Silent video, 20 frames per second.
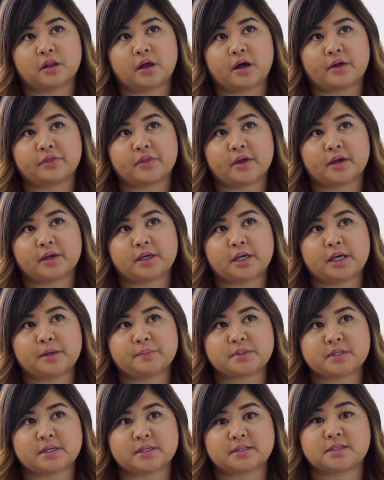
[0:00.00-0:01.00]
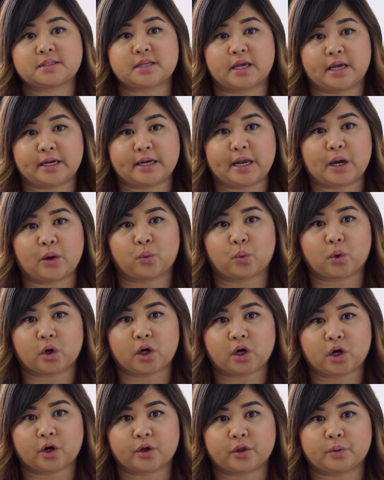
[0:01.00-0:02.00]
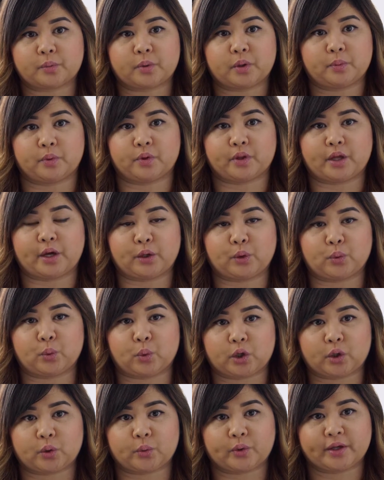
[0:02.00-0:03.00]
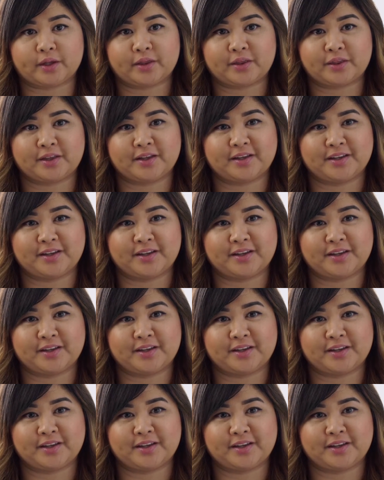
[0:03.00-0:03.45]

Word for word: lot that keeps us sane at work are the people that you work with.